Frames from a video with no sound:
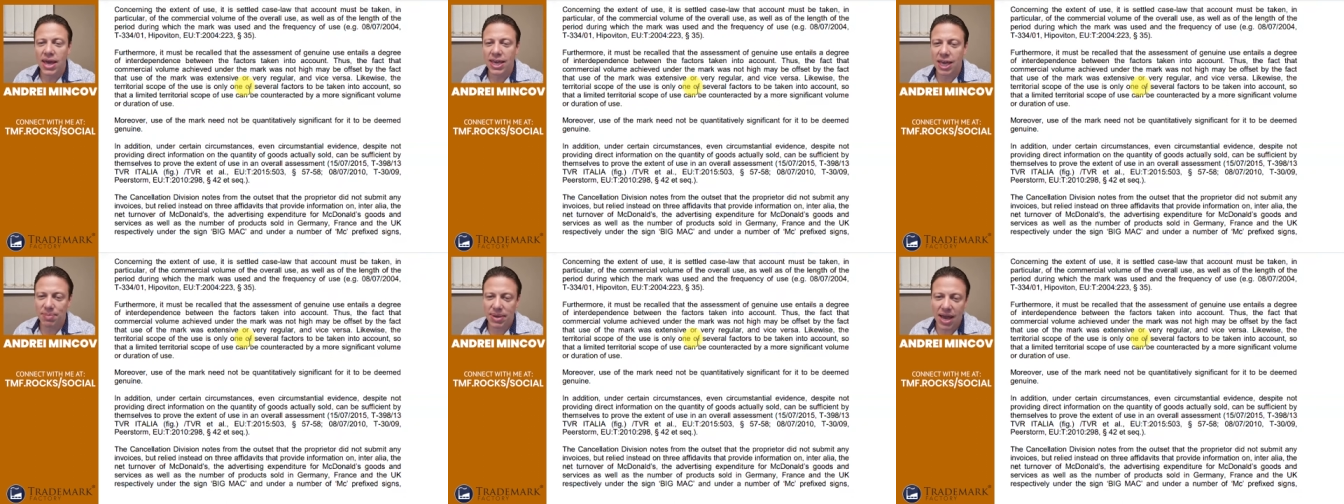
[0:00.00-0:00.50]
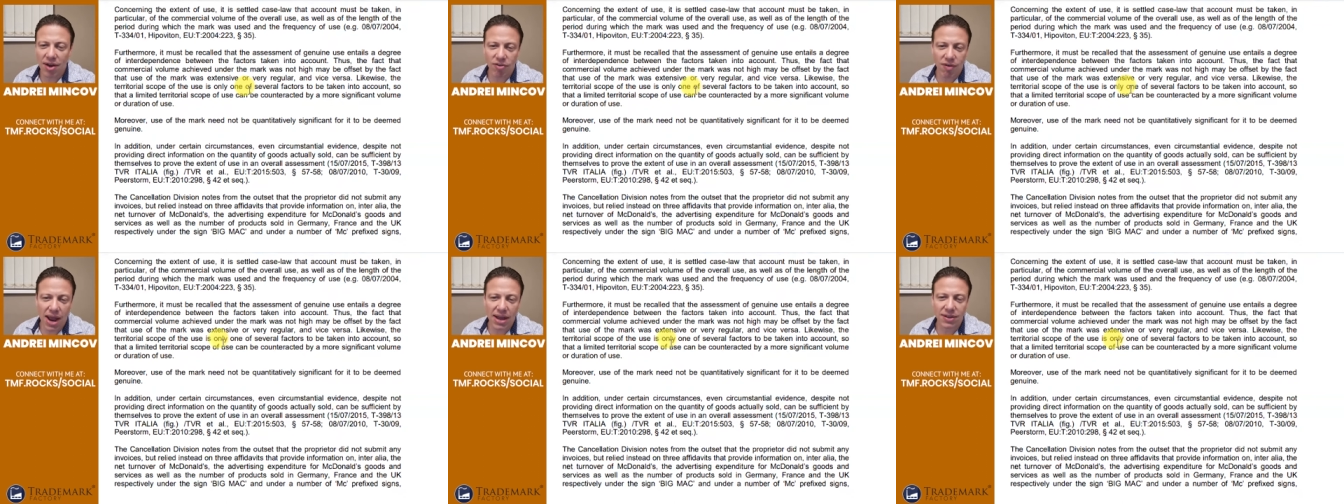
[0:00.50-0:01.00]
can be
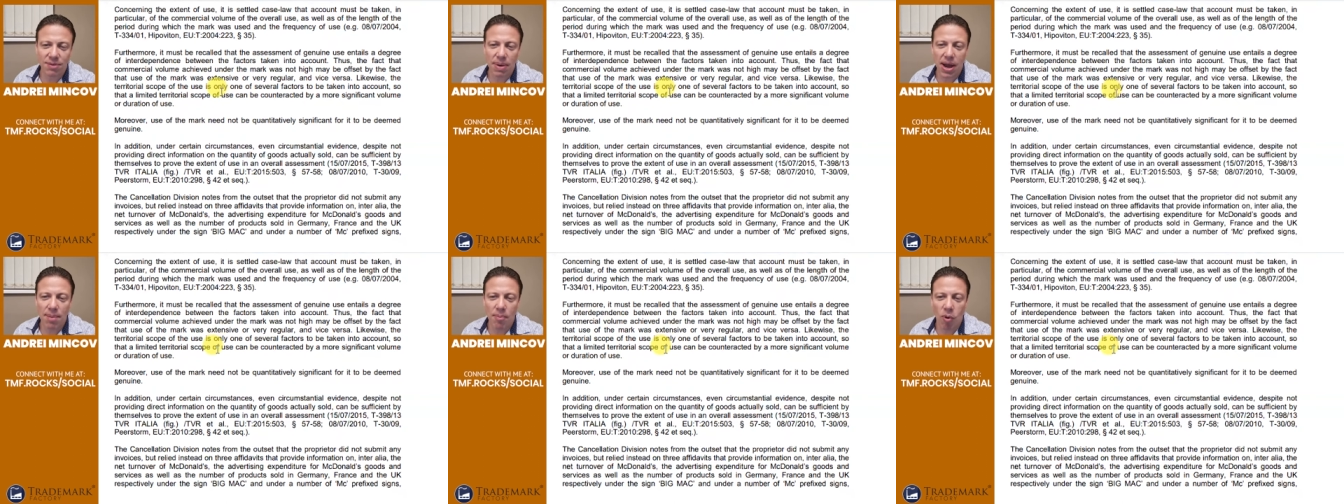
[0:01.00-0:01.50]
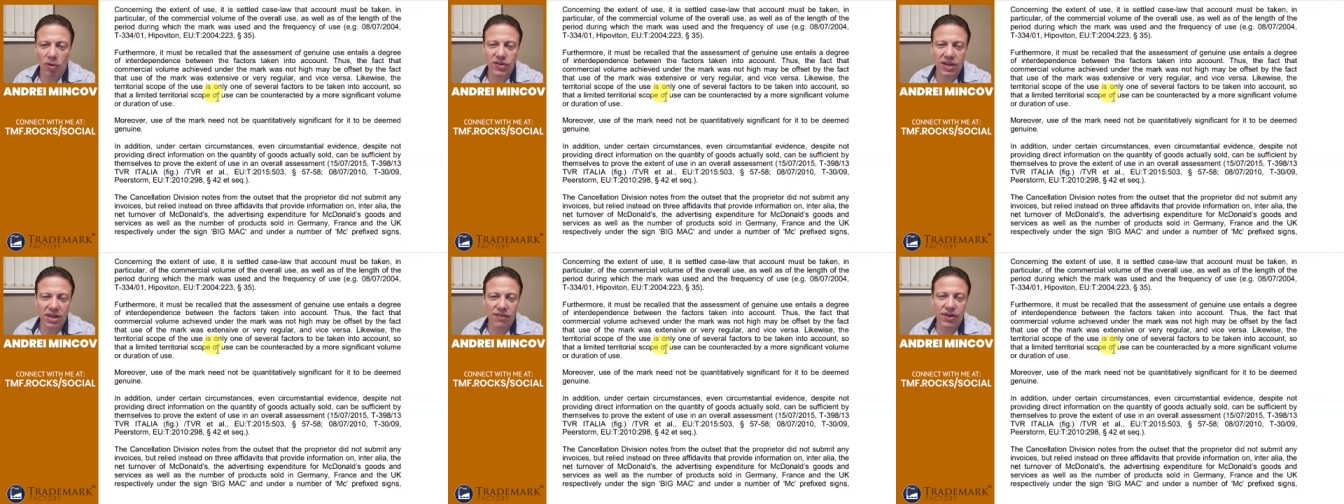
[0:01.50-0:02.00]
counteracted by a more
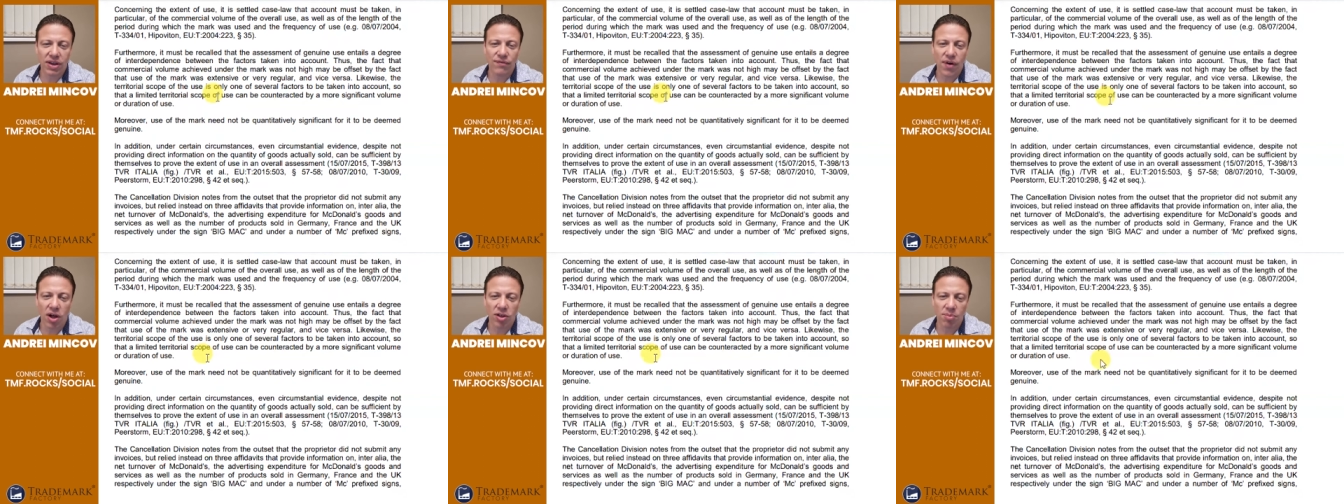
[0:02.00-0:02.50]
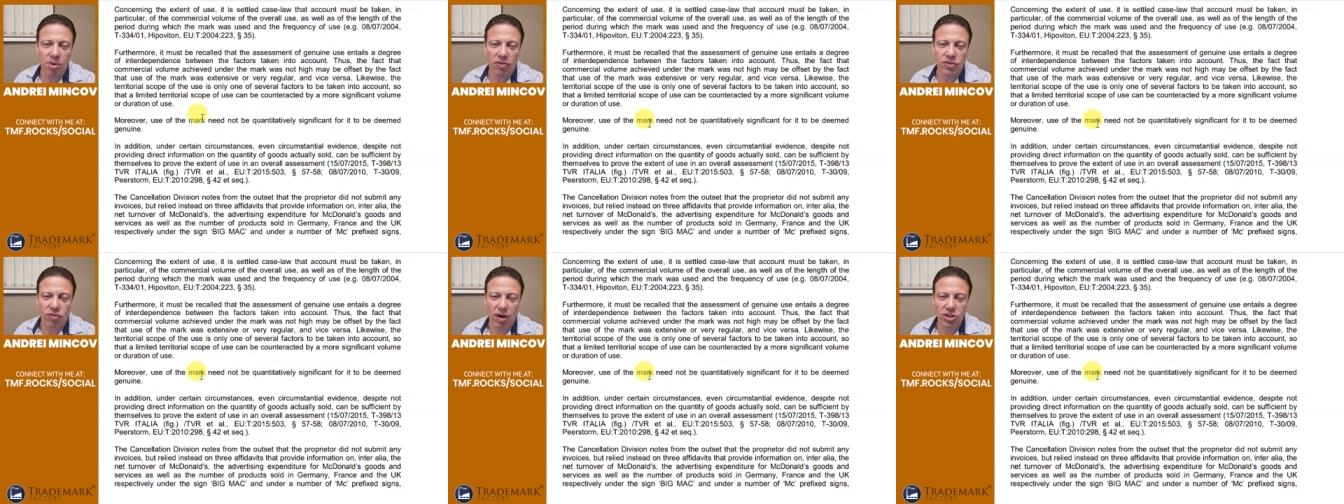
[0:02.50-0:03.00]
significant volume
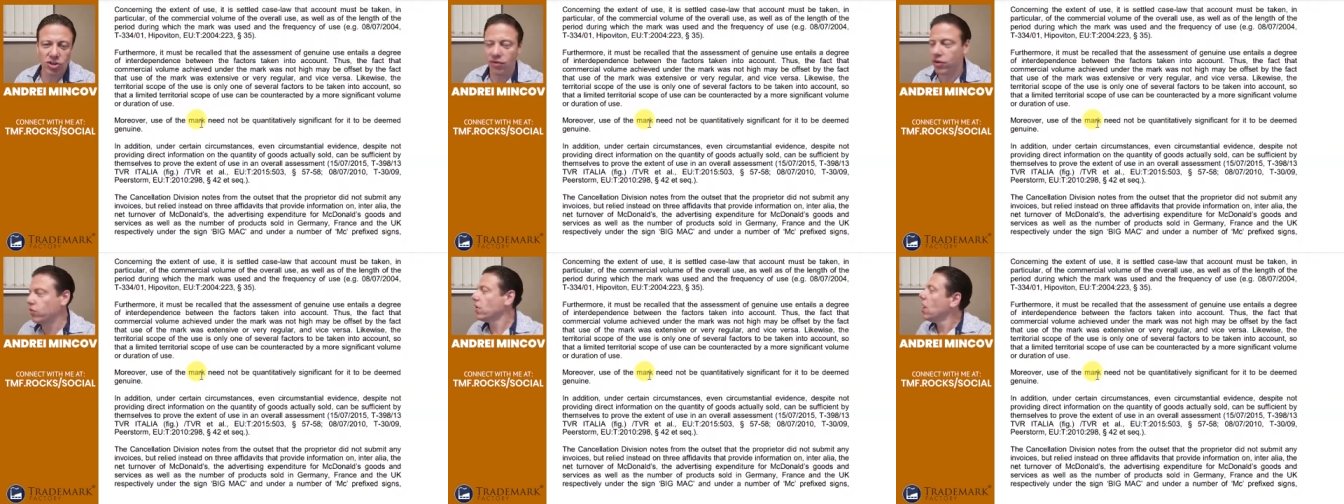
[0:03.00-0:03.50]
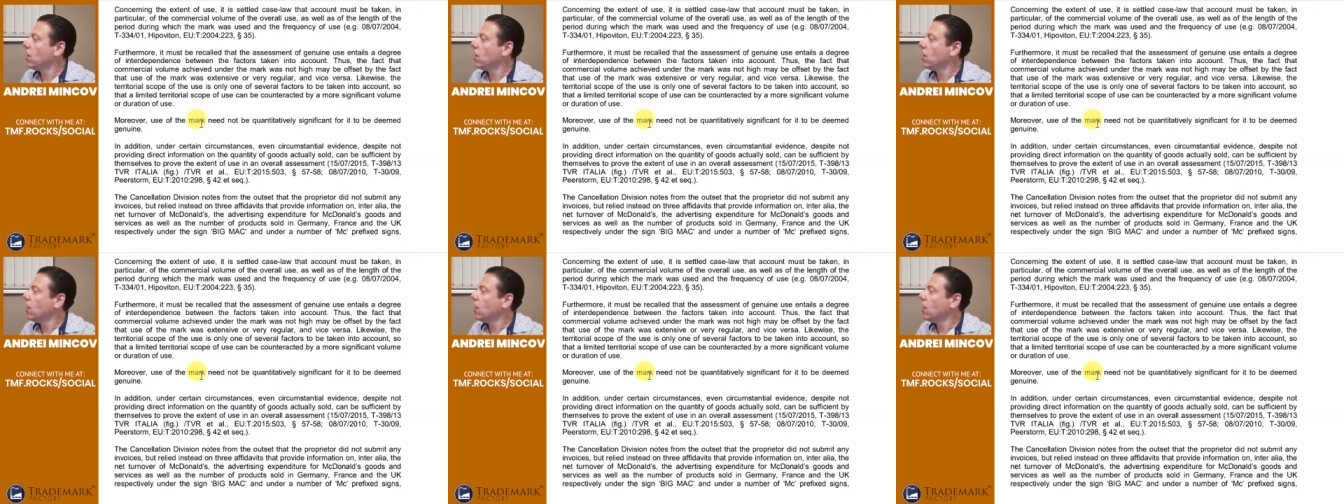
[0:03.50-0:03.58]
of direction of use.